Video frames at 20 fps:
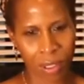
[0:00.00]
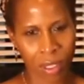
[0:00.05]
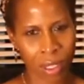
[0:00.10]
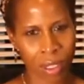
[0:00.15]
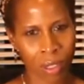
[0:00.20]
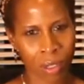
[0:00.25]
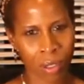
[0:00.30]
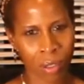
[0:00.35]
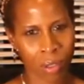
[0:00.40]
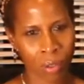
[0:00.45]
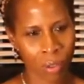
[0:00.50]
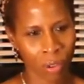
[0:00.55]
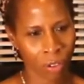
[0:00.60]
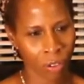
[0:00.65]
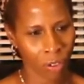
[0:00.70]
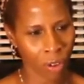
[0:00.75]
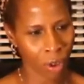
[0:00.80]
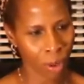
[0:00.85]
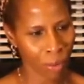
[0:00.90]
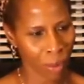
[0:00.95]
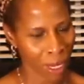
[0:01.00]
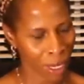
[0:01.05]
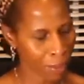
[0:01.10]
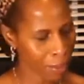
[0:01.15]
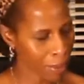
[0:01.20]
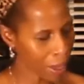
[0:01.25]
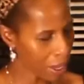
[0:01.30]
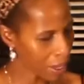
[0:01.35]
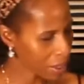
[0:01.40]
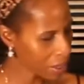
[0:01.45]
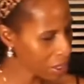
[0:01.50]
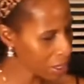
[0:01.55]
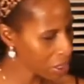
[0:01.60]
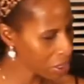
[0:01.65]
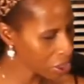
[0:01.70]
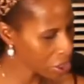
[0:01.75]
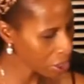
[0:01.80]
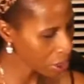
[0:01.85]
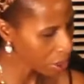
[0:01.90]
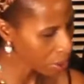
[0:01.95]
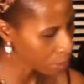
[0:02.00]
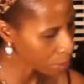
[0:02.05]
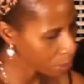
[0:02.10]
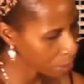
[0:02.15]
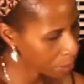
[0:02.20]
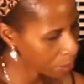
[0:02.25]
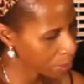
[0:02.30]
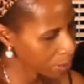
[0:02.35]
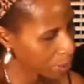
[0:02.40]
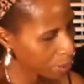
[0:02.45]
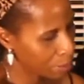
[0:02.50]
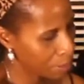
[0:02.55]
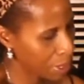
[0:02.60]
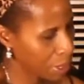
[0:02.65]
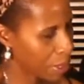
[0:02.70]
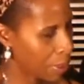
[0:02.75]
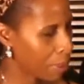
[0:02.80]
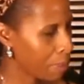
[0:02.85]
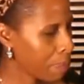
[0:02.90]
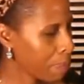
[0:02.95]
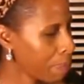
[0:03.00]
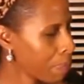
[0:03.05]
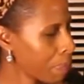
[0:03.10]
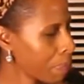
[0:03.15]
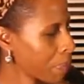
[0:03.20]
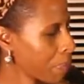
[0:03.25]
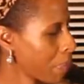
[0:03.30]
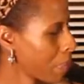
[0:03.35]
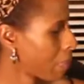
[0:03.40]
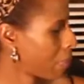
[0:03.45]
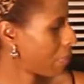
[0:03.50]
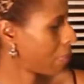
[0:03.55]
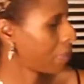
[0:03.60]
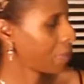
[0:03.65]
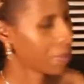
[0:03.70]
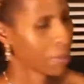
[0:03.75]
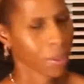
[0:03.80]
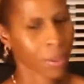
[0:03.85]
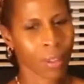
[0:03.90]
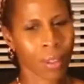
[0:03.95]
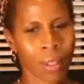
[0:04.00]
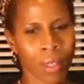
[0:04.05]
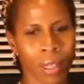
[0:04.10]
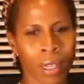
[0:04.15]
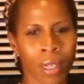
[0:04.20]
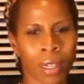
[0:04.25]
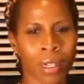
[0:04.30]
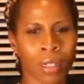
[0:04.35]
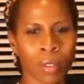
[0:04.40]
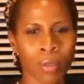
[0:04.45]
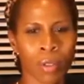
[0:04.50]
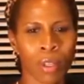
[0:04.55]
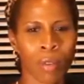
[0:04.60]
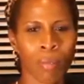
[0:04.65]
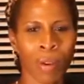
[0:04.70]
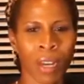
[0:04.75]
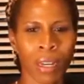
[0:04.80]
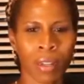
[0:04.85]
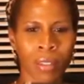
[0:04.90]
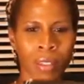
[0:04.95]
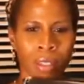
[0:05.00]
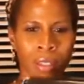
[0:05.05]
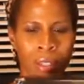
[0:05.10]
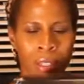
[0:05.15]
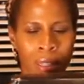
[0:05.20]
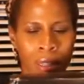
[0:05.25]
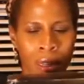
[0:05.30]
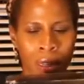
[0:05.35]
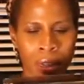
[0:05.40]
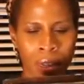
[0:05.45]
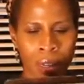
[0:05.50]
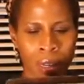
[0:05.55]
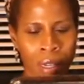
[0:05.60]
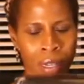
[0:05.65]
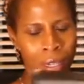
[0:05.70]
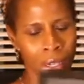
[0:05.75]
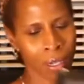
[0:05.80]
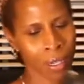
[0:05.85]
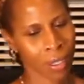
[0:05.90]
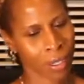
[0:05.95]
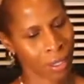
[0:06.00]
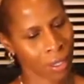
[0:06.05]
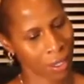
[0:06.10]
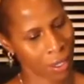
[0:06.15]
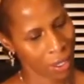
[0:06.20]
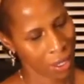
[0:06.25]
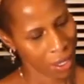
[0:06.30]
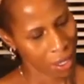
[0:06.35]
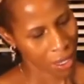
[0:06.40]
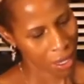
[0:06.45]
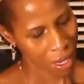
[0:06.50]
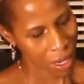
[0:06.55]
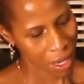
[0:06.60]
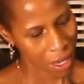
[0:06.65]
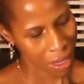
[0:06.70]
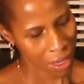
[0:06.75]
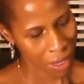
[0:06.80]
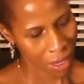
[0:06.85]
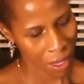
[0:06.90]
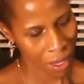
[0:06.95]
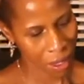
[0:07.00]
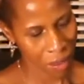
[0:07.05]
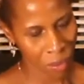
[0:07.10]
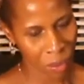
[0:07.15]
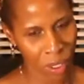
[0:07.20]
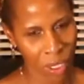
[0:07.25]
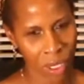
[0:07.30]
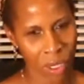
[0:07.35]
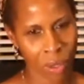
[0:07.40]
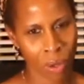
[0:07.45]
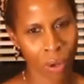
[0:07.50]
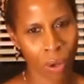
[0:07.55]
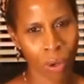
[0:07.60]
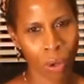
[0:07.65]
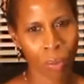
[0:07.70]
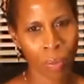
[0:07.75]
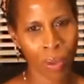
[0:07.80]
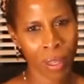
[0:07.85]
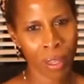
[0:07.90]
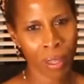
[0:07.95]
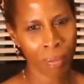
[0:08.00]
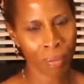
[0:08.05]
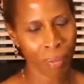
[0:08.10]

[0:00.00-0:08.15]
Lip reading: So for my BoxyCharm Premium, here's what the box looks like. And then when you open the